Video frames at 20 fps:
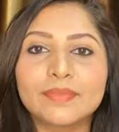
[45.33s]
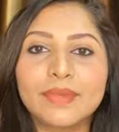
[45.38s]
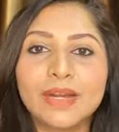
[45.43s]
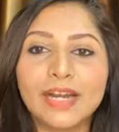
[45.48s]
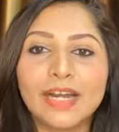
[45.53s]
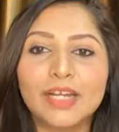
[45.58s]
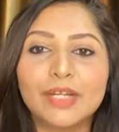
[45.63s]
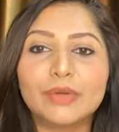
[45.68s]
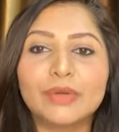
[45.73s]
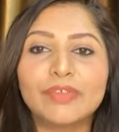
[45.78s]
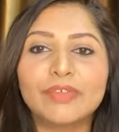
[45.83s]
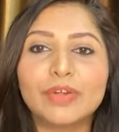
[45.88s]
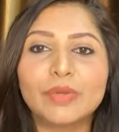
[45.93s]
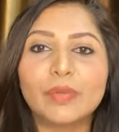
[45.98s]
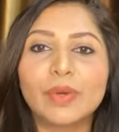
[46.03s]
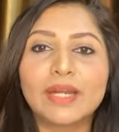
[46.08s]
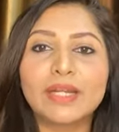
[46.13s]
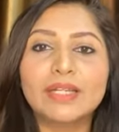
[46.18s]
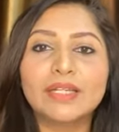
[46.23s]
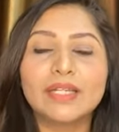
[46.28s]
Hello
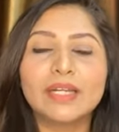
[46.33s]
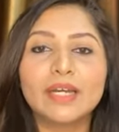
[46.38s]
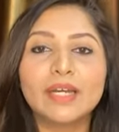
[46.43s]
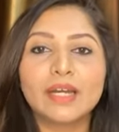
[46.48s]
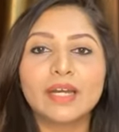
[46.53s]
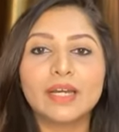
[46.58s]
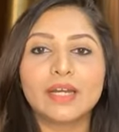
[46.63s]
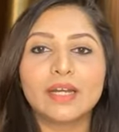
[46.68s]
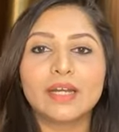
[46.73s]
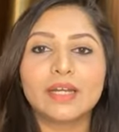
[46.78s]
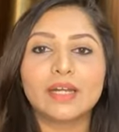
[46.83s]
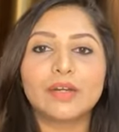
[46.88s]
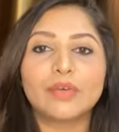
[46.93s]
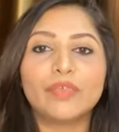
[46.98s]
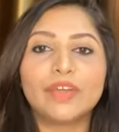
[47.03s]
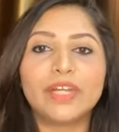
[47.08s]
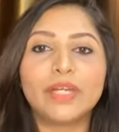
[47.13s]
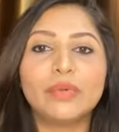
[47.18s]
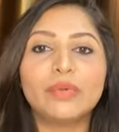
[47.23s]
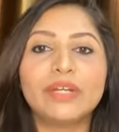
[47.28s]
everyone.
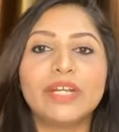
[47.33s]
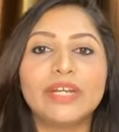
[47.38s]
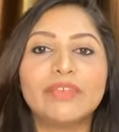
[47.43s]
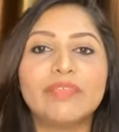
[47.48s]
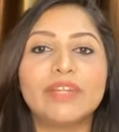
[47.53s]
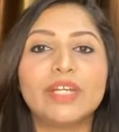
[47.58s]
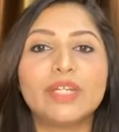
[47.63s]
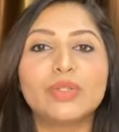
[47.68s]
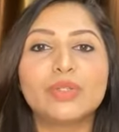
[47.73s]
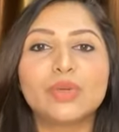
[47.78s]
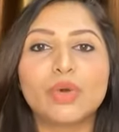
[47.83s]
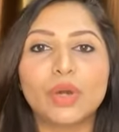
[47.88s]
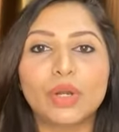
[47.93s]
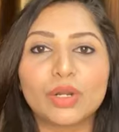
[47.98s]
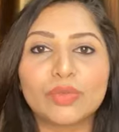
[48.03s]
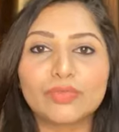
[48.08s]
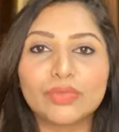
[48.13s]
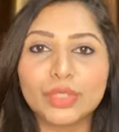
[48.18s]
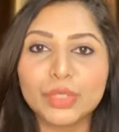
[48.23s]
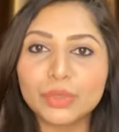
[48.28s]
Very good evening to all
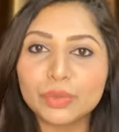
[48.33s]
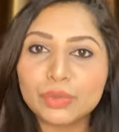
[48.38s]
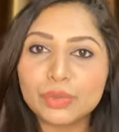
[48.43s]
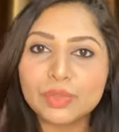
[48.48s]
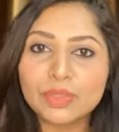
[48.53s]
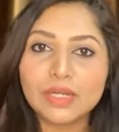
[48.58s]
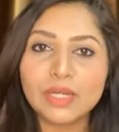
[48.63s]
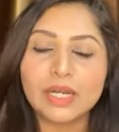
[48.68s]
of you.